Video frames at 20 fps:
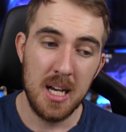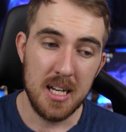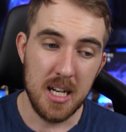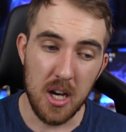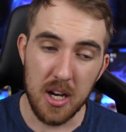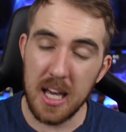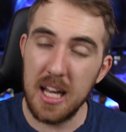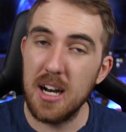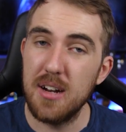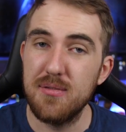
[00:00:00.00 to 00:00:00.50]
Now
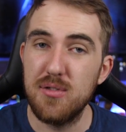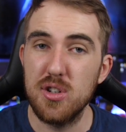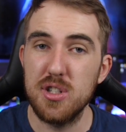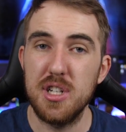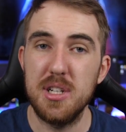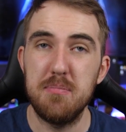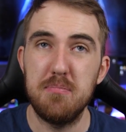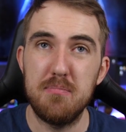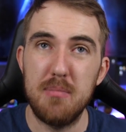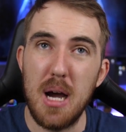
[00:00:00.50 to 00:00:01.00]
again,
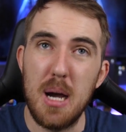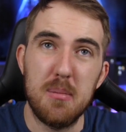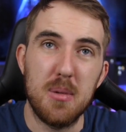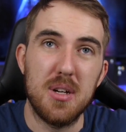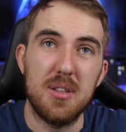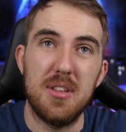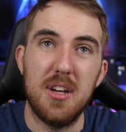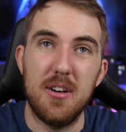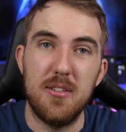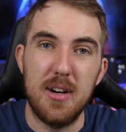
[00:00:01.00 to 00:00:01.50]
unfortunately, I'm
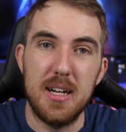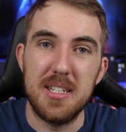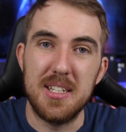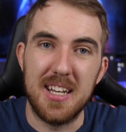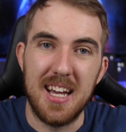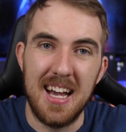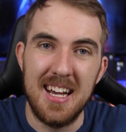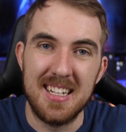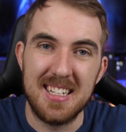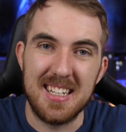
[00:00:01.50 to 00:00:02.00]
not there, as you
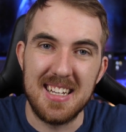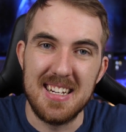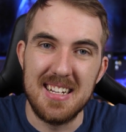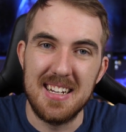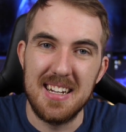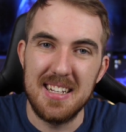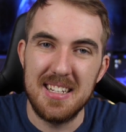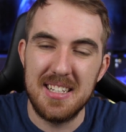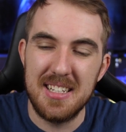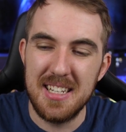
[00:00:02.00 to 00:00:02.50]
guys can
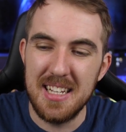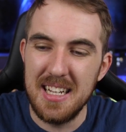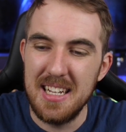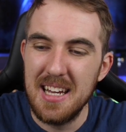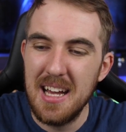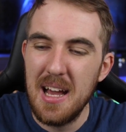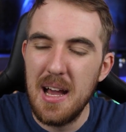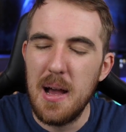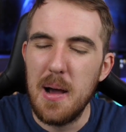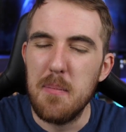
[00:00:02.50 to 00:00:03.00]
see,
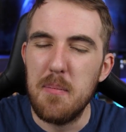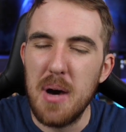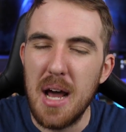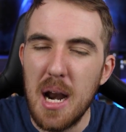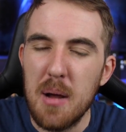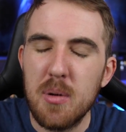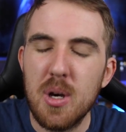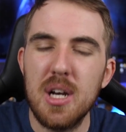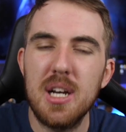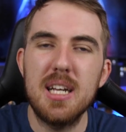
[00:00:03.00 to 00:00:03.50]
but
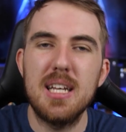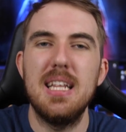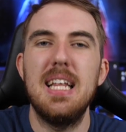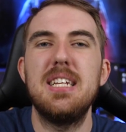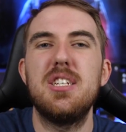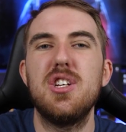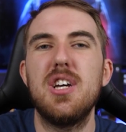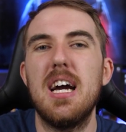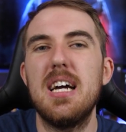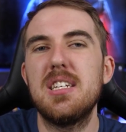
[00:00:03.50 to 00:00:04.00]
I'm gonna
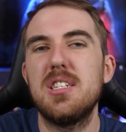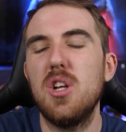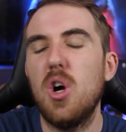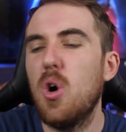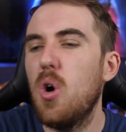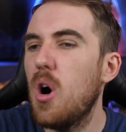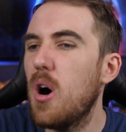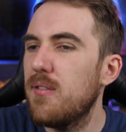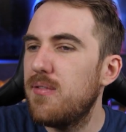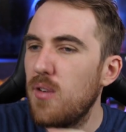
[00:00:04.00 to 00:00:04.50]
let you guys
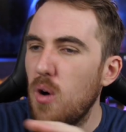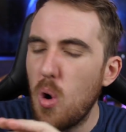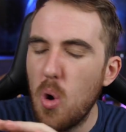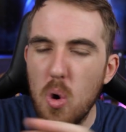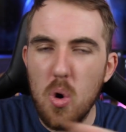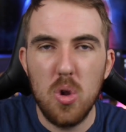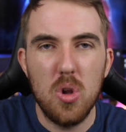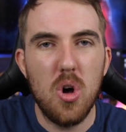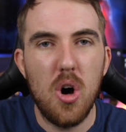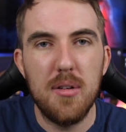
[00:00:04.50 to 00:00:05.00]
know of
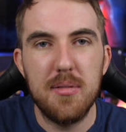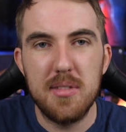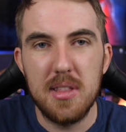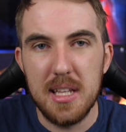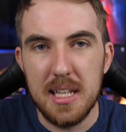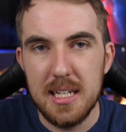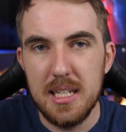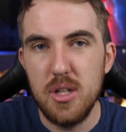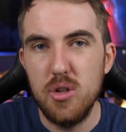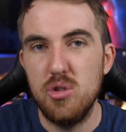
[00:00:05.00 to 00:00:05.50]
all of
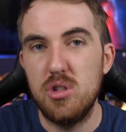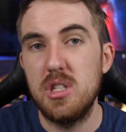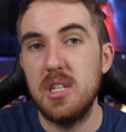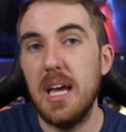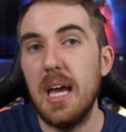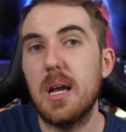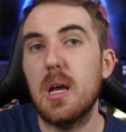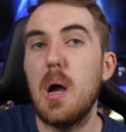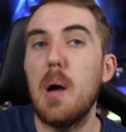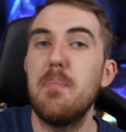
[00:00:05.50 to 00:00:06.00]
the new
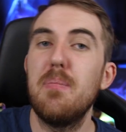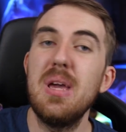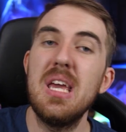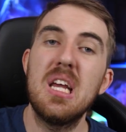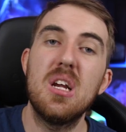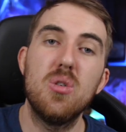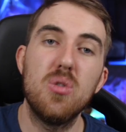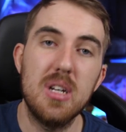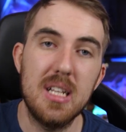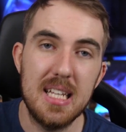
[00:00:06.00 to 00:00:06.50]
tech
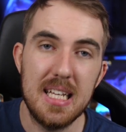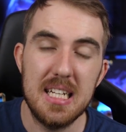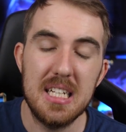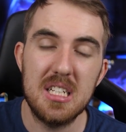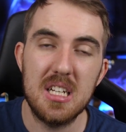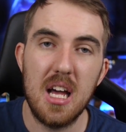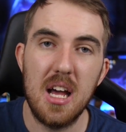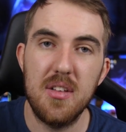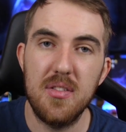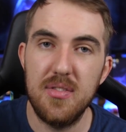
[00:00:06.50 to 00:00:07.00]
being
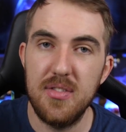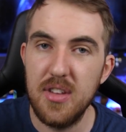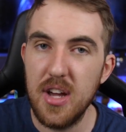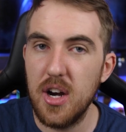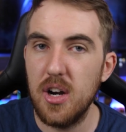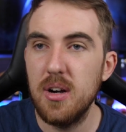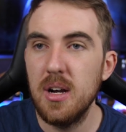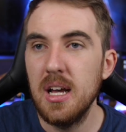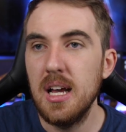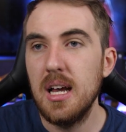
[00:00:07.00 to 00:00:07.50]
released
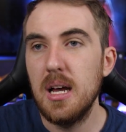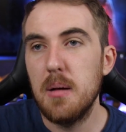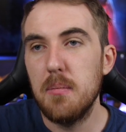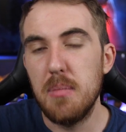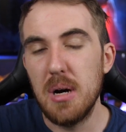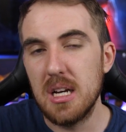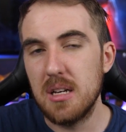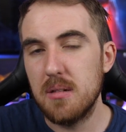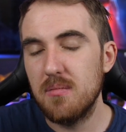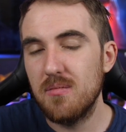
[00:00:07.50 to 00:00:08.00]
there.
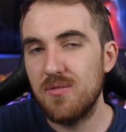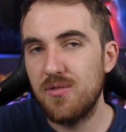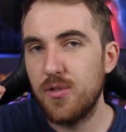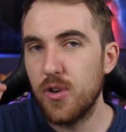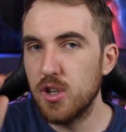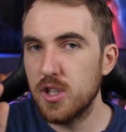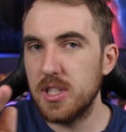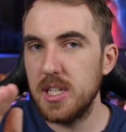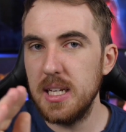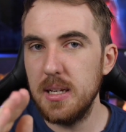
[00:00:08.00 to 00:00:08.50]
But
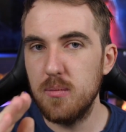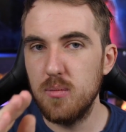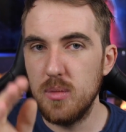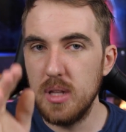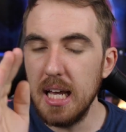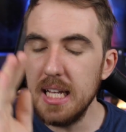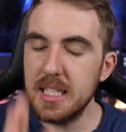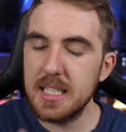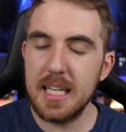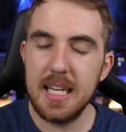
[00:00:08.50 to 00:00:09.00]
firstly,
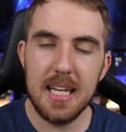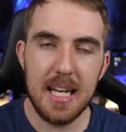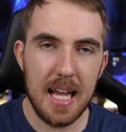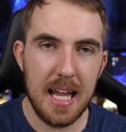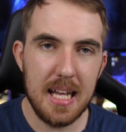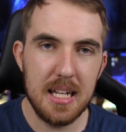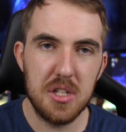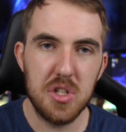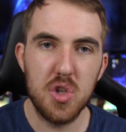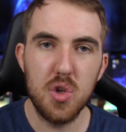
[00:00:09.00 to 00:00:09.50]
let's get
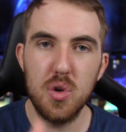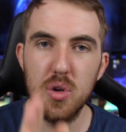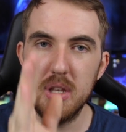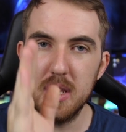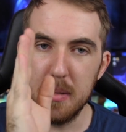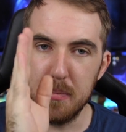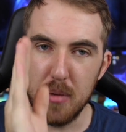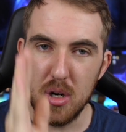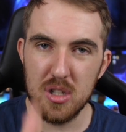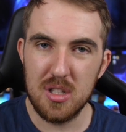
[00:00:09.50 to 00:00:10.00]
into
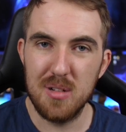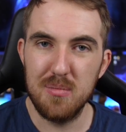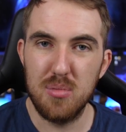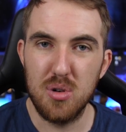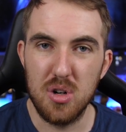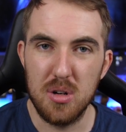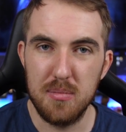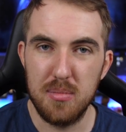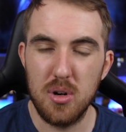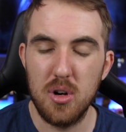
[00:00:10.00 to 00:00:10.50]
the most
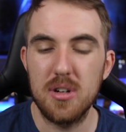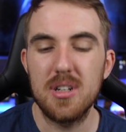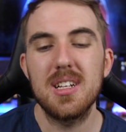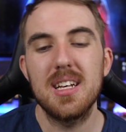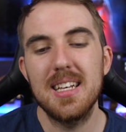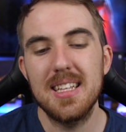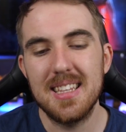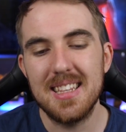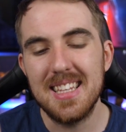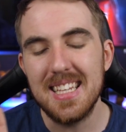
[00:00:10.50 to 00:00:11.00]
important part,
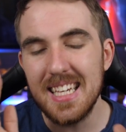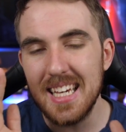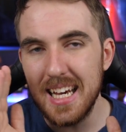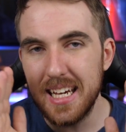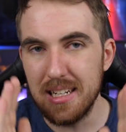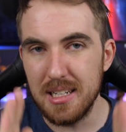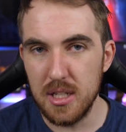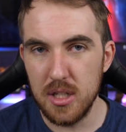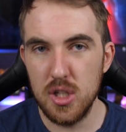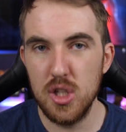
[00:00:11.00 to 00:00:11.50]
the
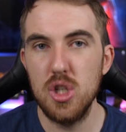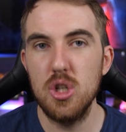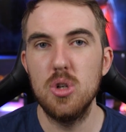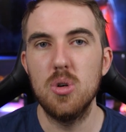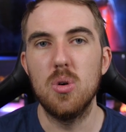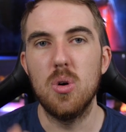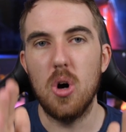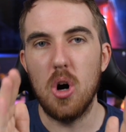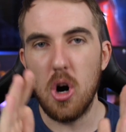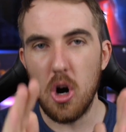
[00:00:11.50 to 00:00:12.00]

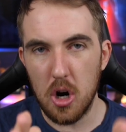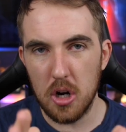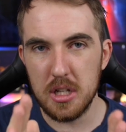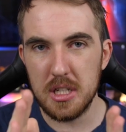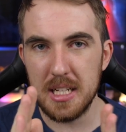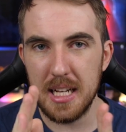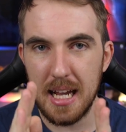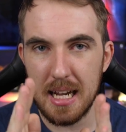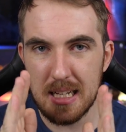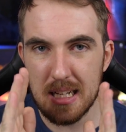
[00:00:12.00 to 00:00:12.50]
new
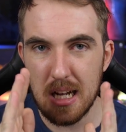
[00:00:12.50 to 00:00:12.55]
RTX